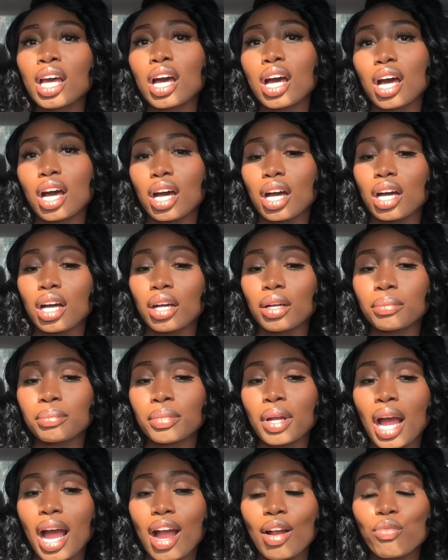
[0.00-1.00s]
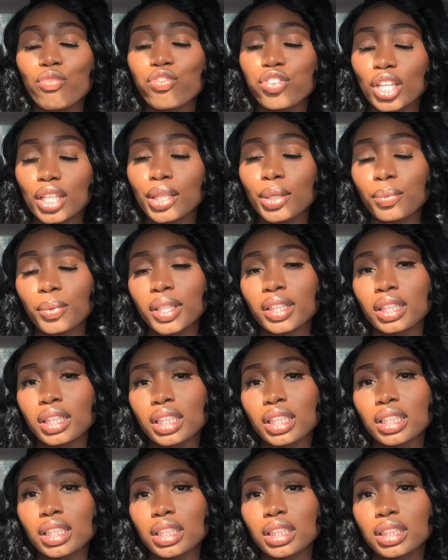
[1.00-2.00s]
I really want
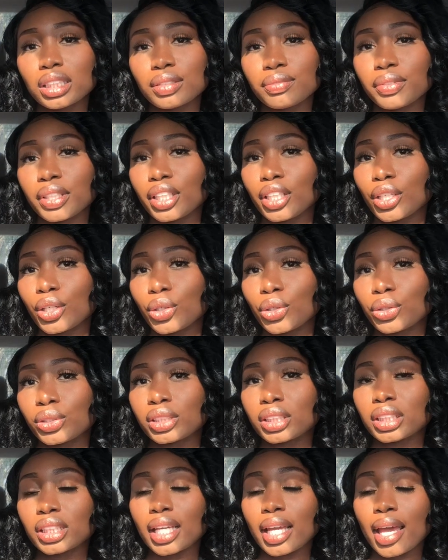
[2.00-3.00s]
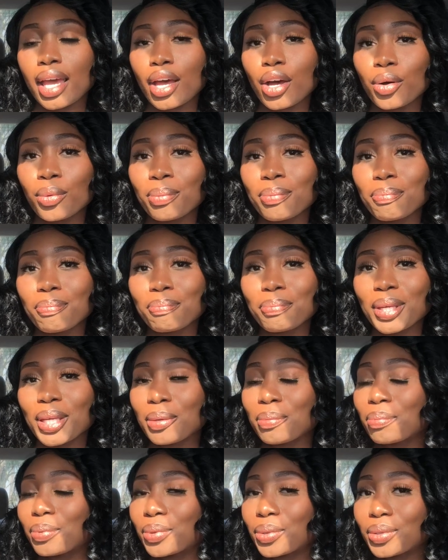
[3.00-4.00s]
these videos to help
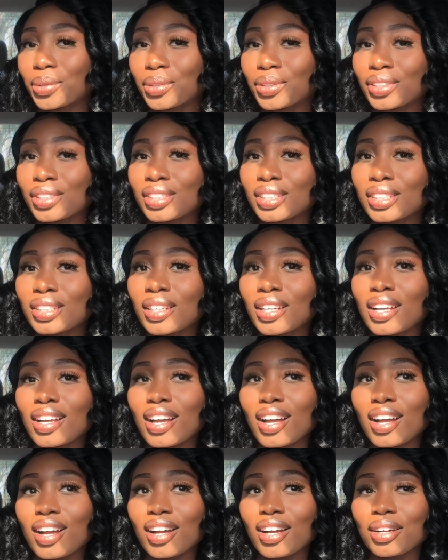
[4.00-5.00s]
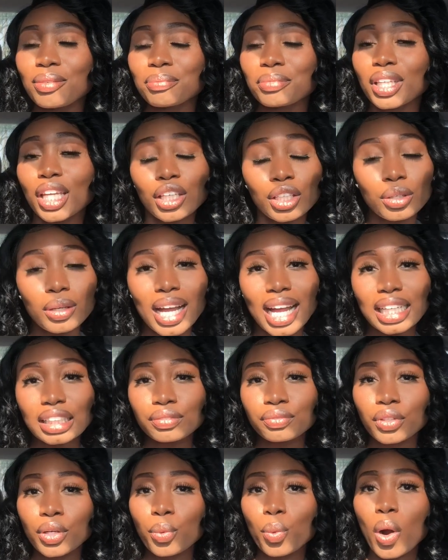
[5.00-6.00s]
people. Thank you guys
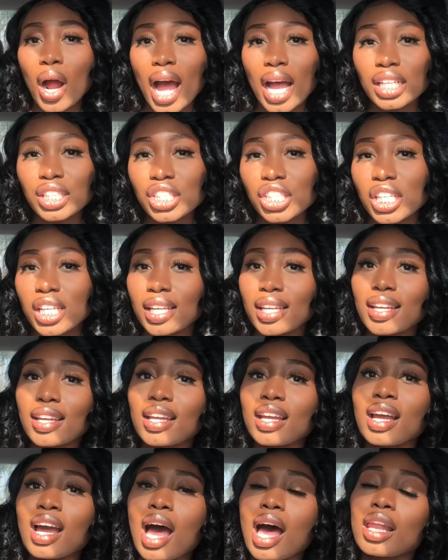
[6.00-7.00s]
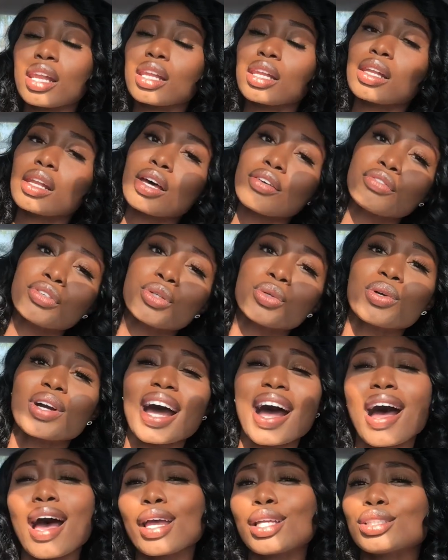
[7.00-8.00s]
for watching. I love you
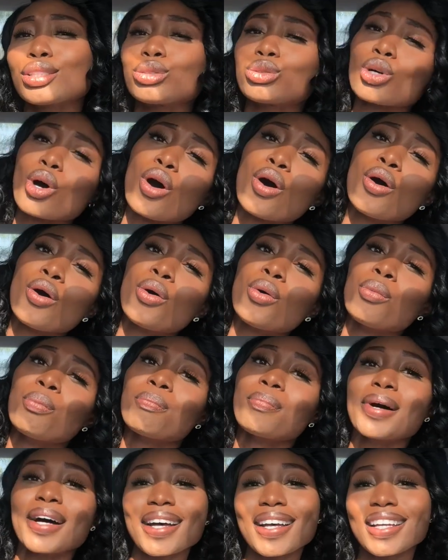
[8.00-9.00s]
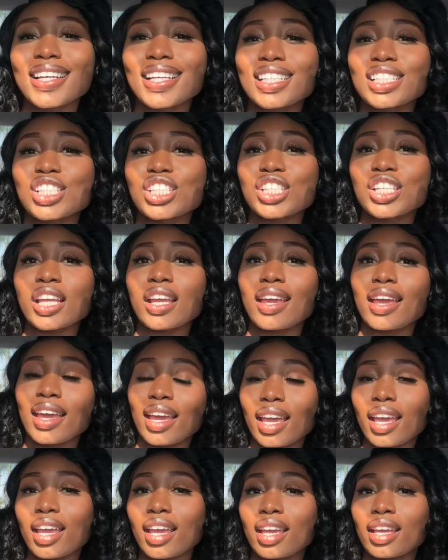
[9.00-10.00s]
guys so much,
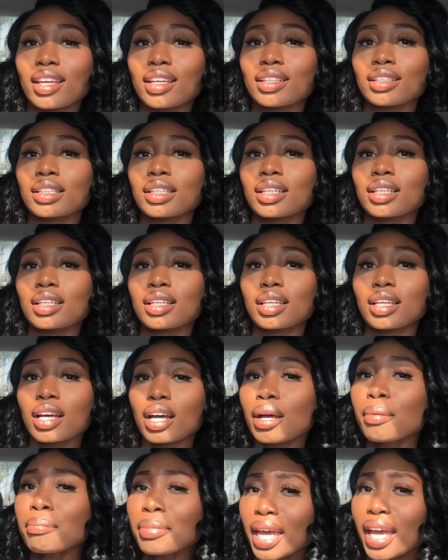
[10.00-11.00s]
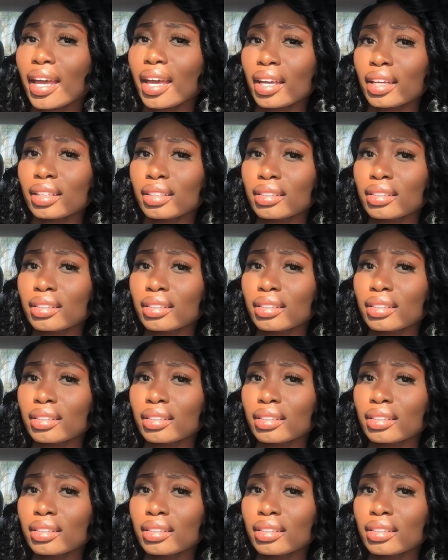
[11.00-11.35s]
and come back.